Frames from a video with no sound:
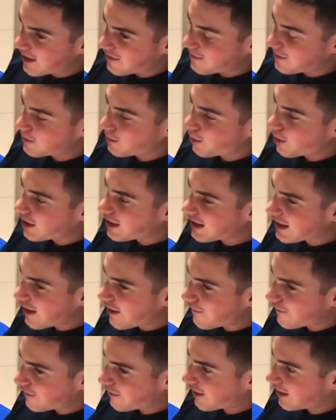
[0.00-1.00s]
been working
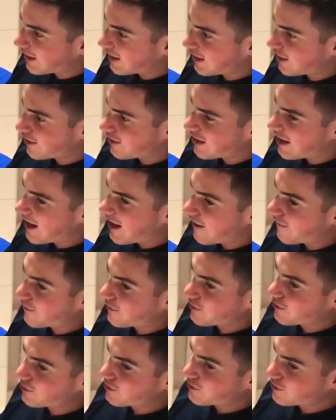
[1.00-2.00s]
out for like a year and a half
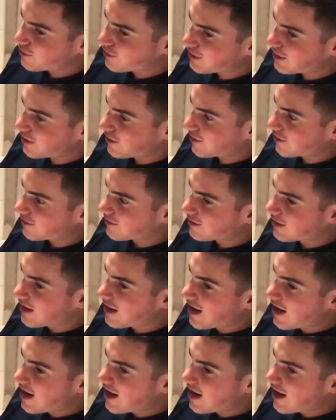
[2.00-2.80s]
or 2 years